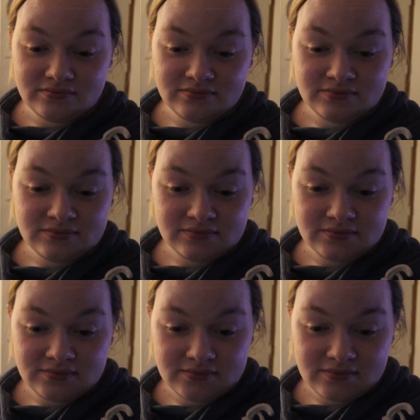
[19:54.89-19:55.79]

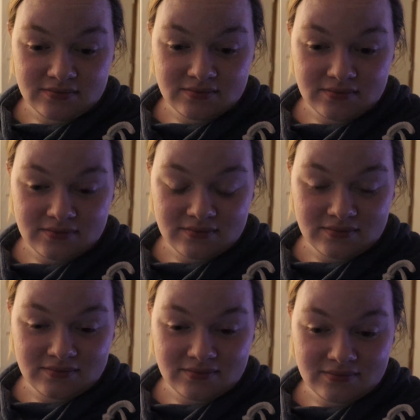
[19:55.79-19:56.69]

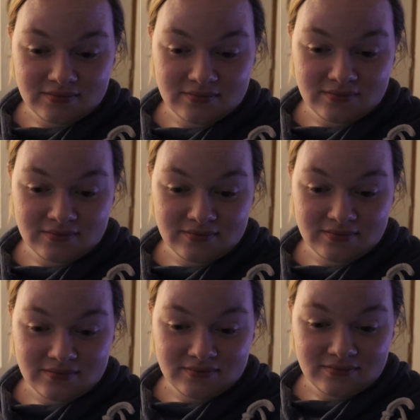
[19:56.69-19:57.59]

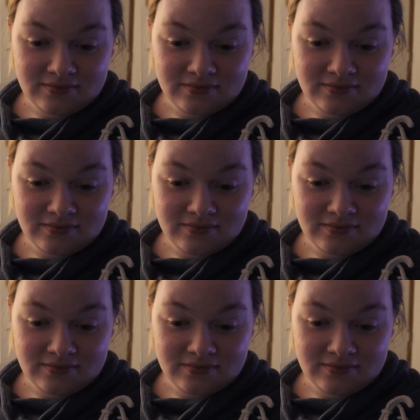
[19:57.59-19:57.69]
Nothing is said.